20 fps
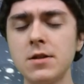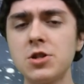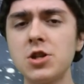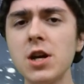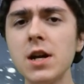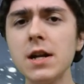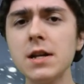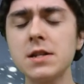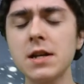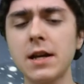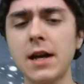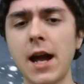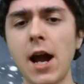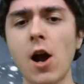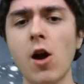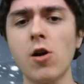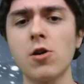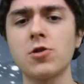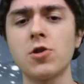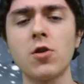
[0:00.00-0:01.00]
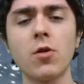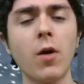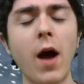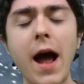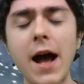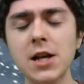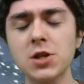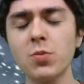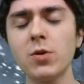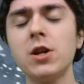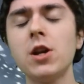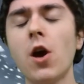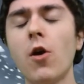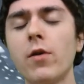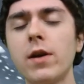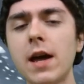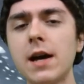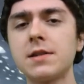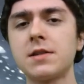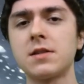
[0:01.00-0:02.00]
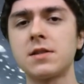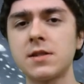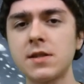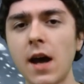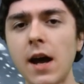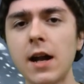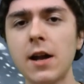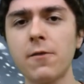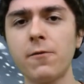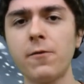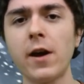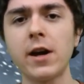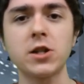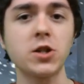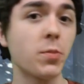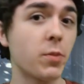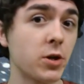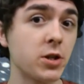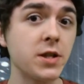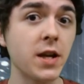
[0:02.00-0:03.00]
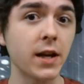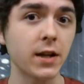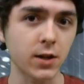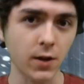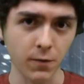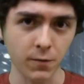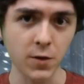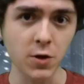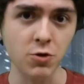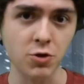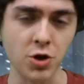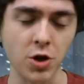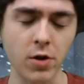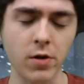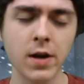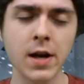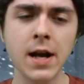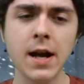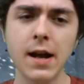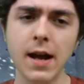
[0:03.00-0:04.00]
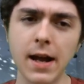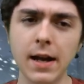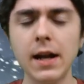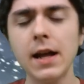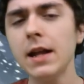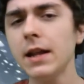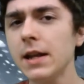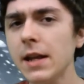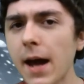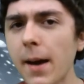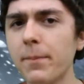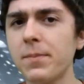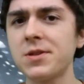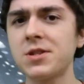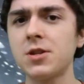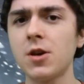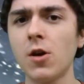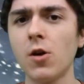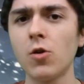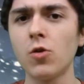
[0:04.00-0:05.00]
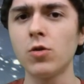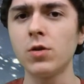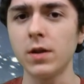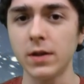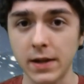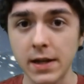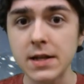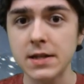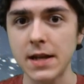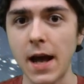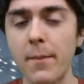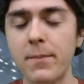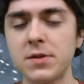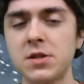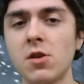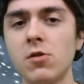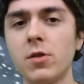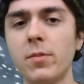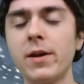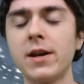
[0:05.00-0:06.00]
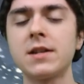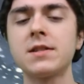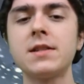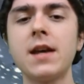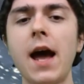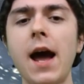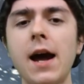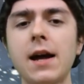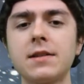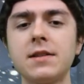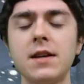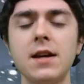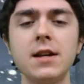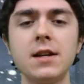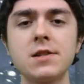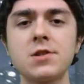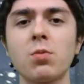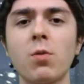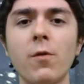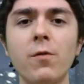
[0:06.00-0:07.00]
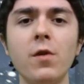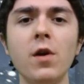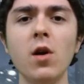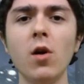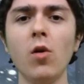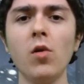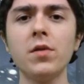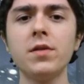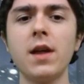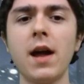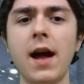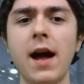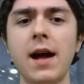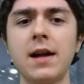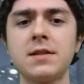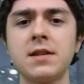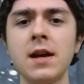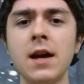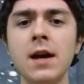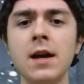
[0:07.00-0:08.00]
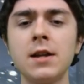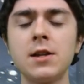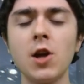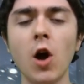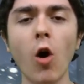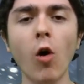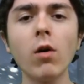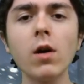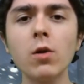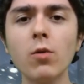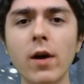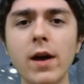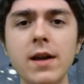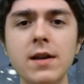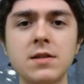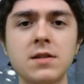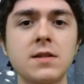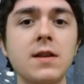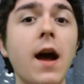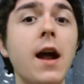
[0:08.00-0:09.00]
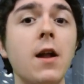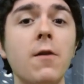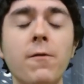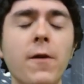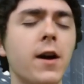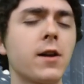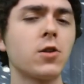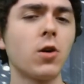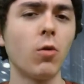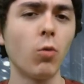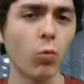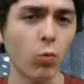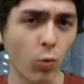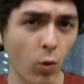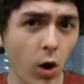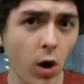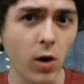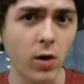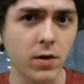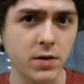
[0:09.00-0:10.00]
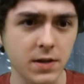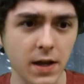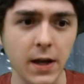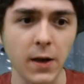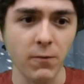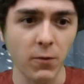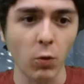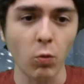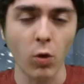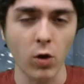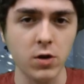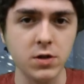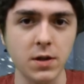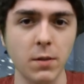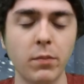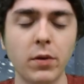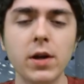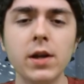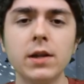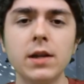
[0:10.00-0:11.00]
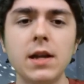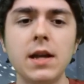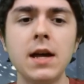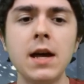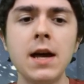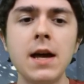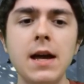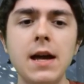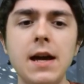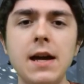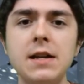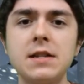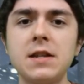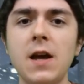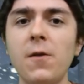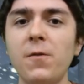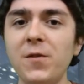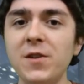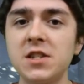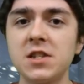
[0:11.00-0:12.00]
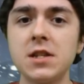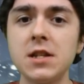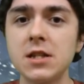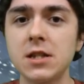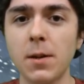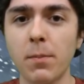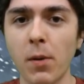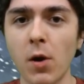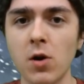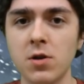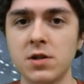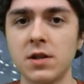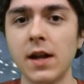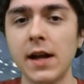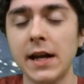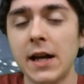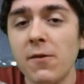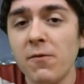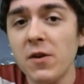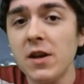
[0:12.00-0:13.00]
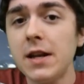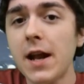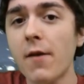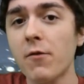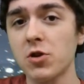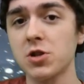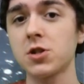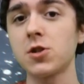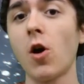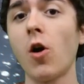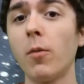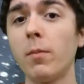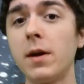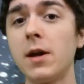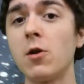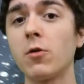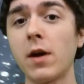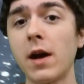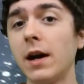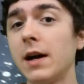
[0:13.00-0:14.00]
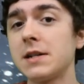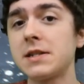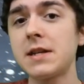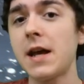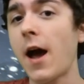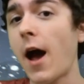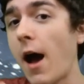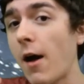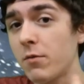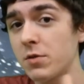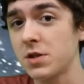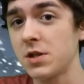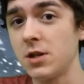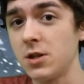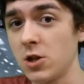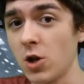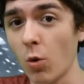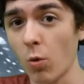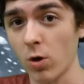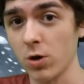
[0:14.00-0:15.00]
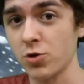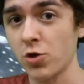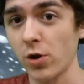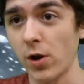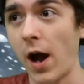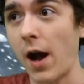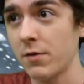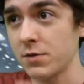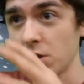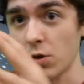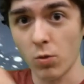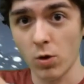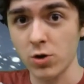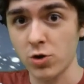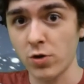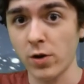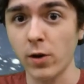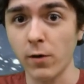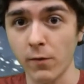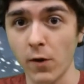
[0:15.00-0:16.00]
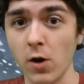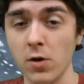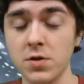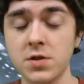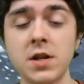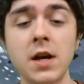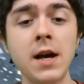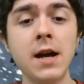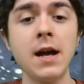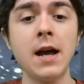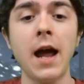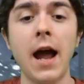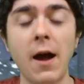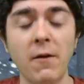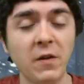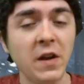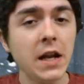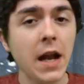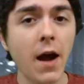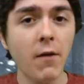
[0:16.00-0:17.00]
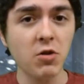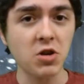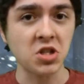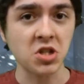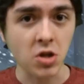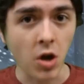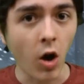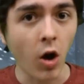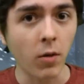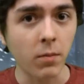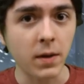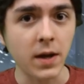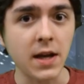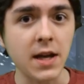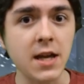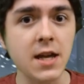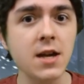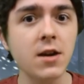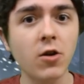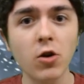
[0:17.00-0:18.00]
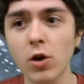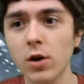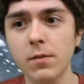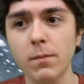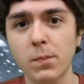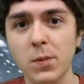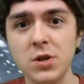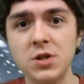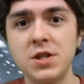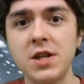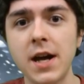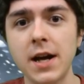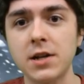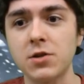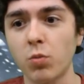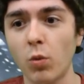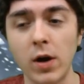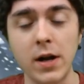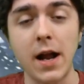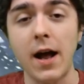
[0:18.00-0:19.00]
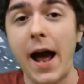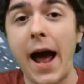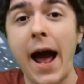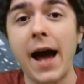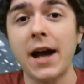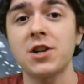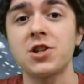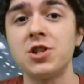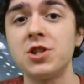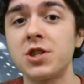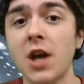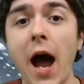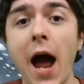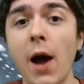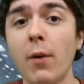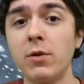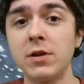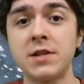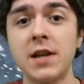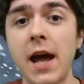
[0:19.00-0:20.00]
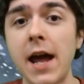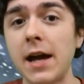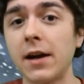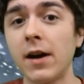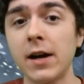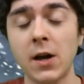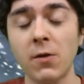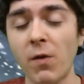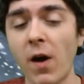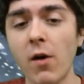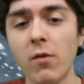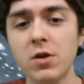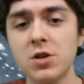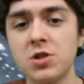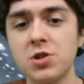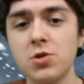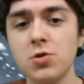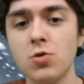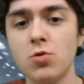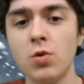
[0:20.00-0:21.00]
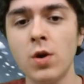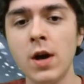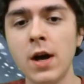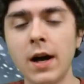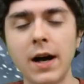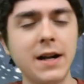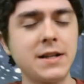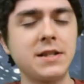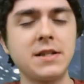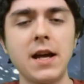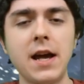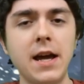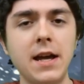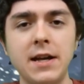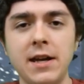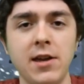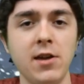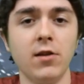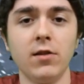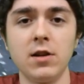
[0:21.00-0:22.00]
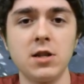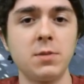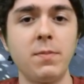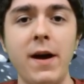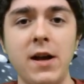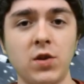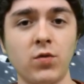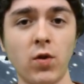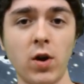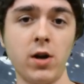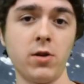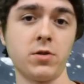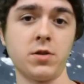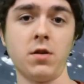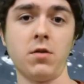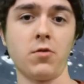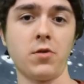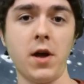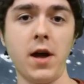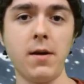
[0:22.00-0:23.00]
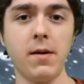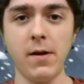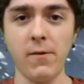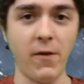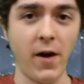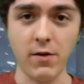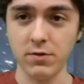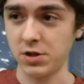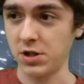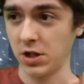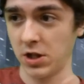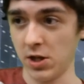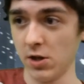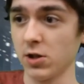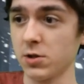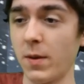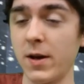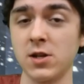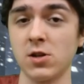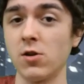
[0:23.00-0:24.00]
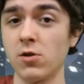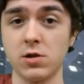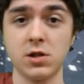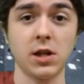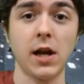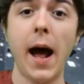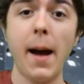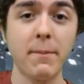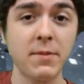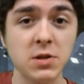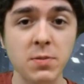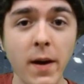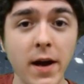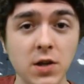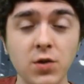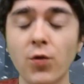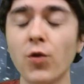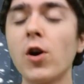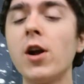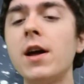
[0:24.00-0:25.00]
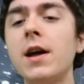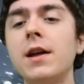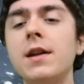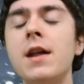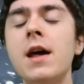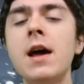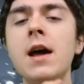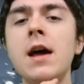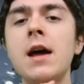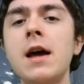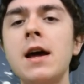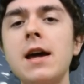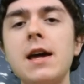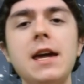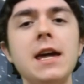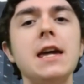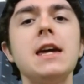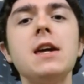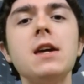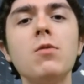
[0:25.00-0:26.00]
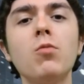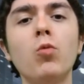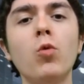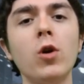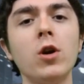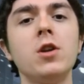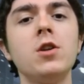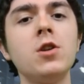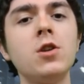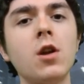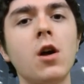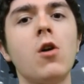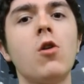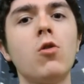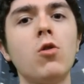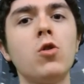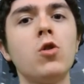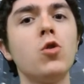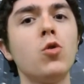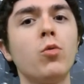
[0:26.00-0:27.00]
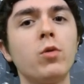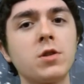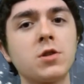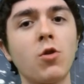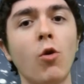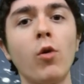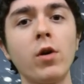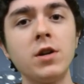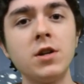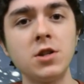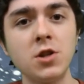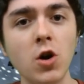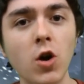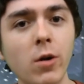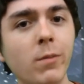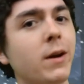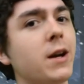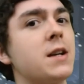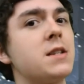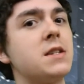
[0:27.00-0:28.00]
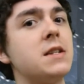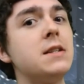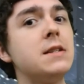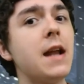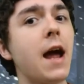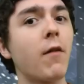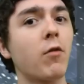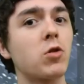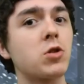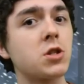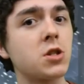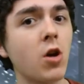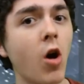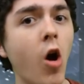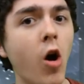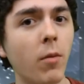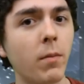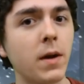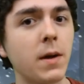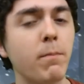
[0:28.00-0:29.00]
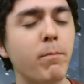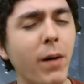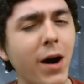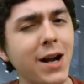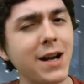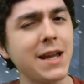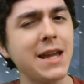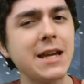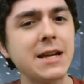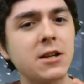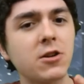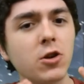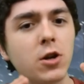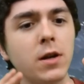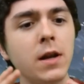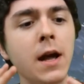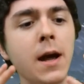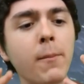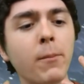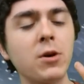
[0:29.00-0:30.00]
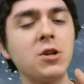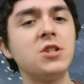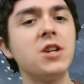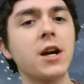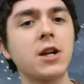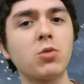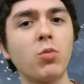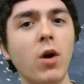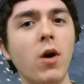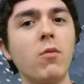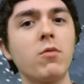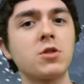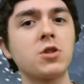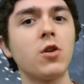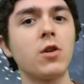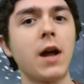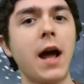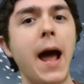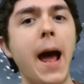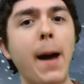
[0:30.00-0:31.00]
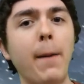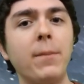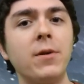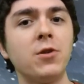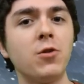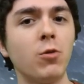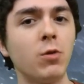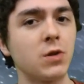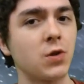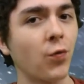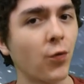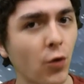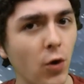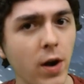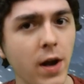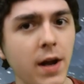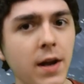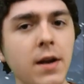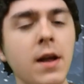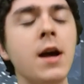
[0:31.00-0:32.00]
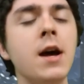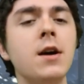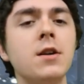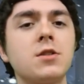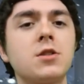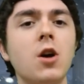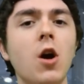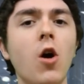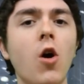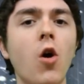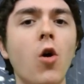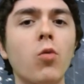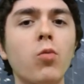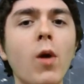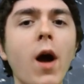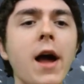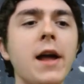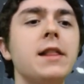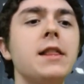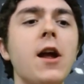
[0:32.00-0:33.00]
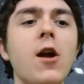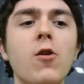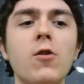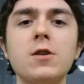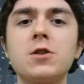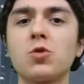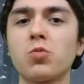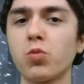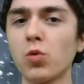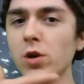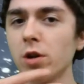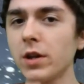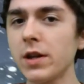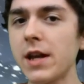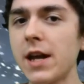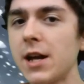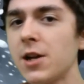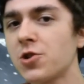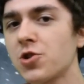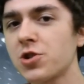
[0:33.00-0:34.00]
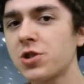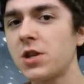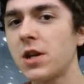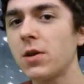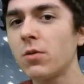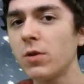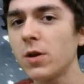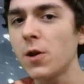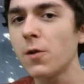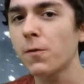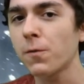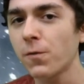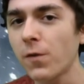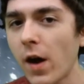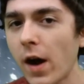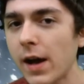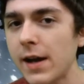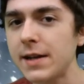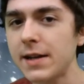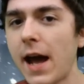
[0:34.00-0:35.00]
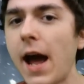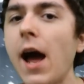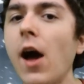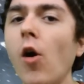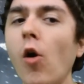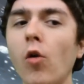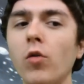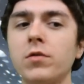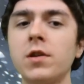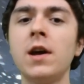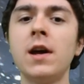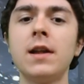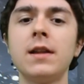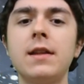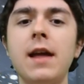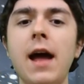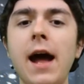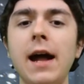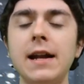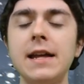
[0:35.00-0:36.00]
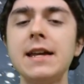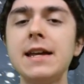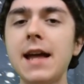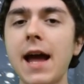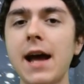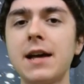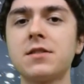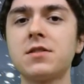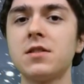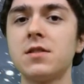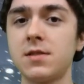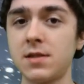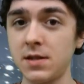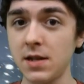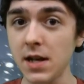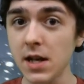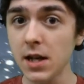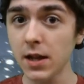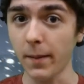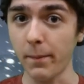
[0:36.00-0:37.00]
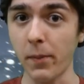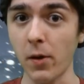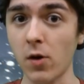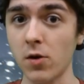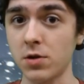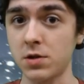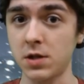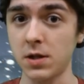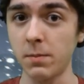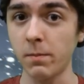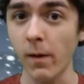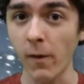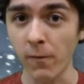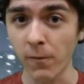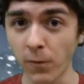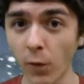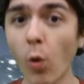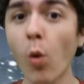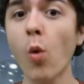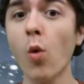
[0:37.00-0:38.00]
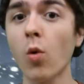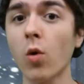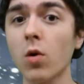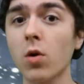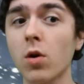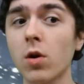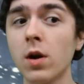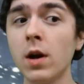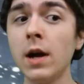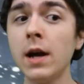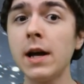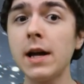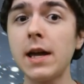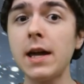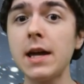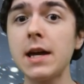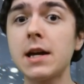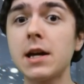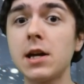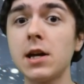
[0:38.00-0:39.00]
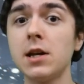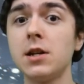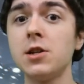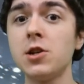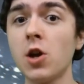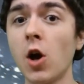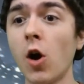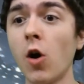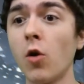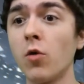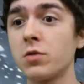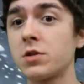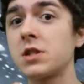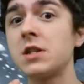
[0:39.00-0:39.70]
Jin as a character, as we know, he has a side effect to predict the future. And in the episode, this episode to be exact, it is revealed that the only way his side effect works, like if it works completely, is if he sees the person. Like, if he never saw me, okay, let's say I was in, you know, World Trigger, I was in the World Trigger verse. If he never saw me, he couldn't predict what actions I would take. Like, if I was to, let's say, kill his best friend or something, okay? If I was to kill his best friend or slap his best friend, he wouldn't know who was going to do it because he never saw me, but he could predict what was going to happen to his friend. So right there, it's really interesting when you find out that he has to see the person before he can, you know,